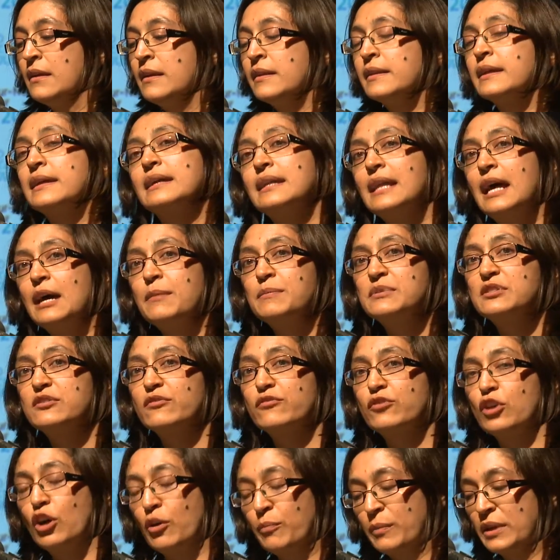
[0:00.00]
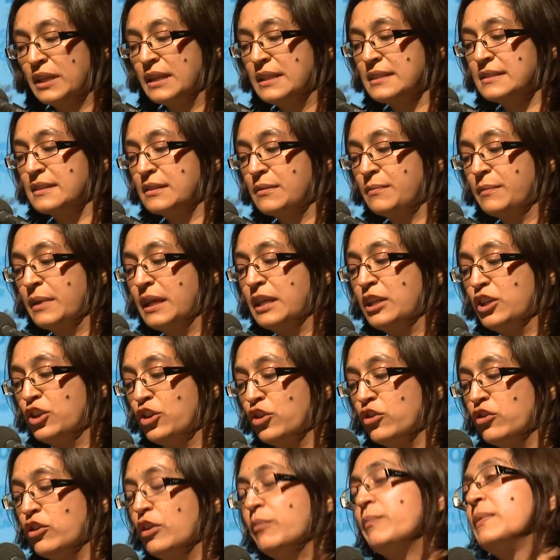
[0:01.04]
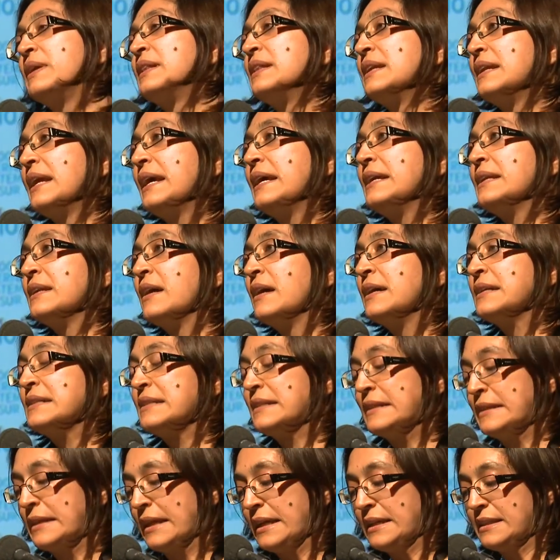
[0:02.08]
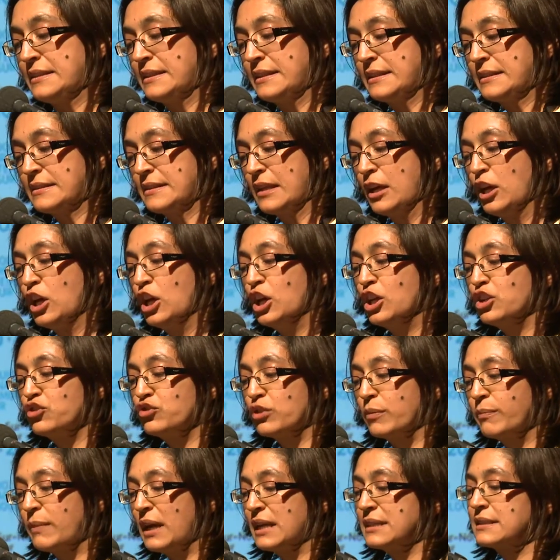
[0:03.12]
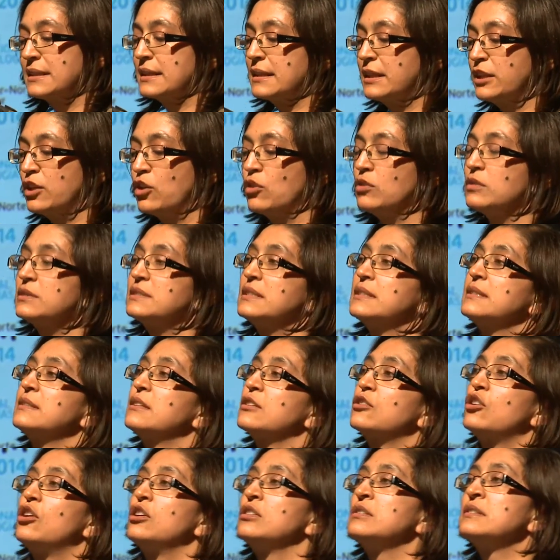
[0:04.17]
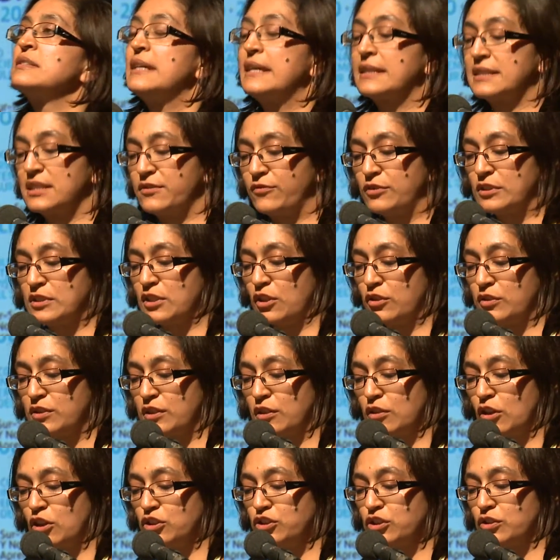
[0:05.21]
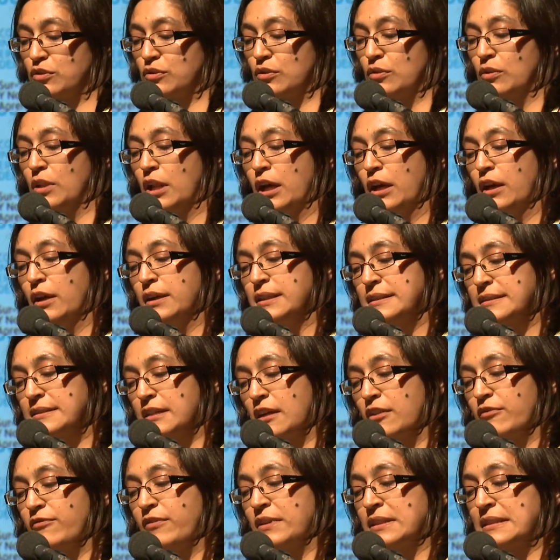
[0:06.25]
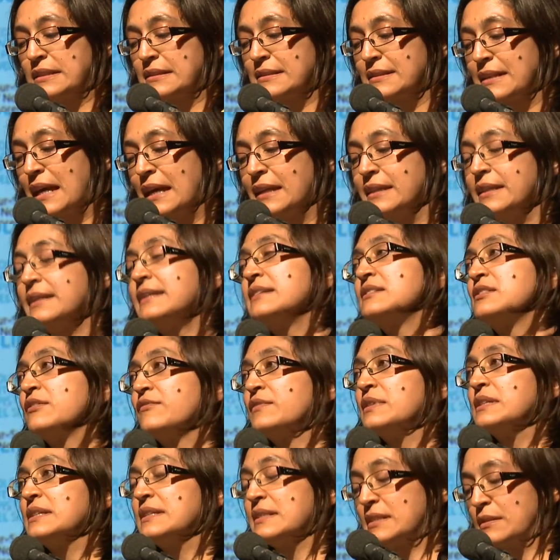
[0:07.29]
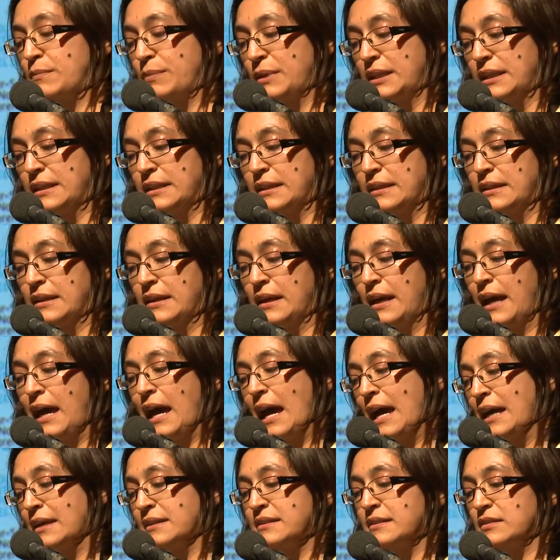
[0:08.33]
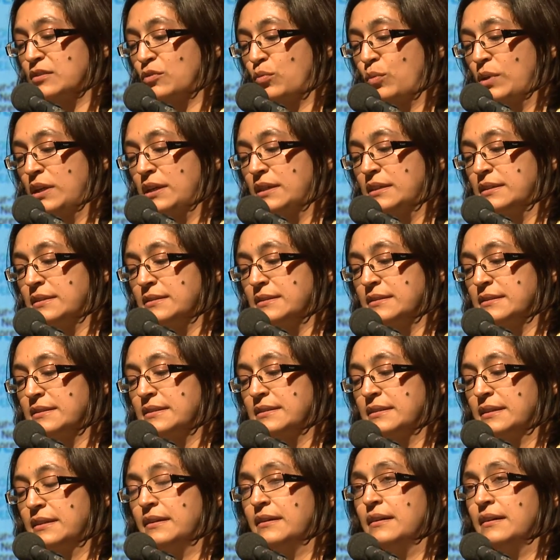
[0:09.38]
The collapse of communism in Europe in the late 1980s dramatically altered the context for sociological self-understandings of the discipline and its worlds.